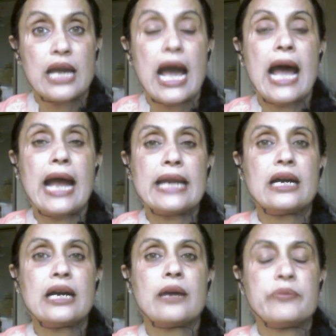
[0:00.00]
and
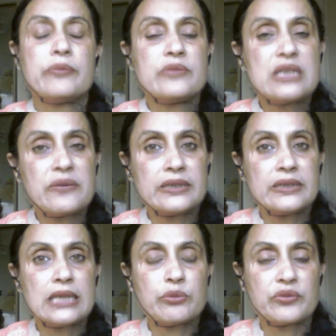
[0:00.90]
a different
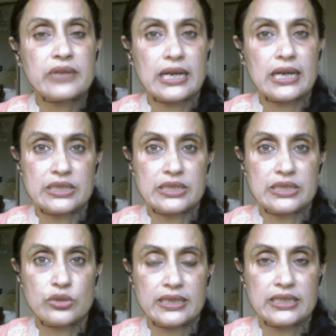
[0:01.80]
type of gratitude
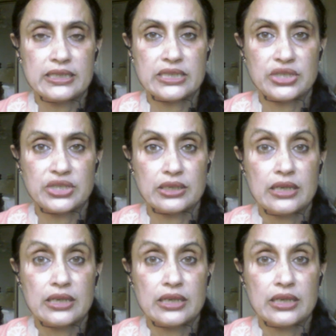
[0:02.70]
meditation.